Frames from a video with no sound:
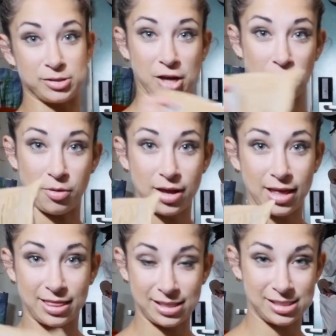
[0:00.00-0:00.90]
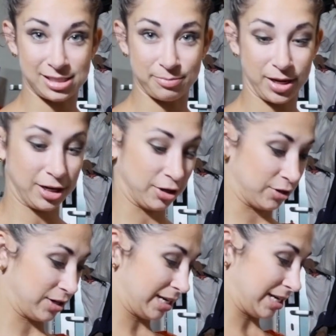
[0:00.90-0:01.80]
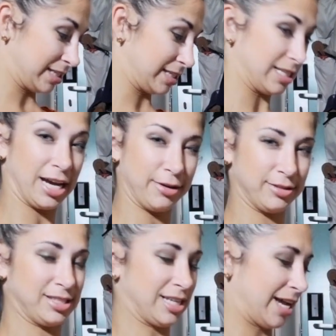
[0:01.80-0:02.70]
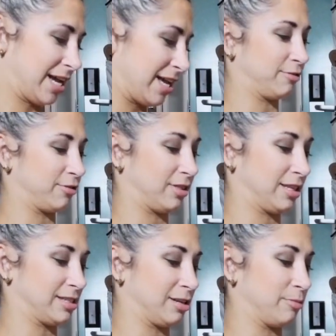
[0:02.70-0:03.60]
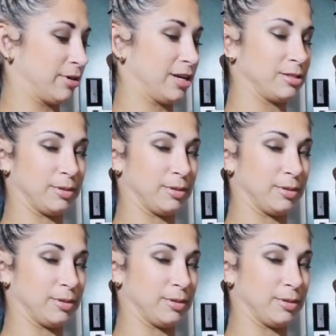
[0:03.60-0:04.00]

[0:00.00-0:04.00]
So this is the ingredient, I would say, for these little balls.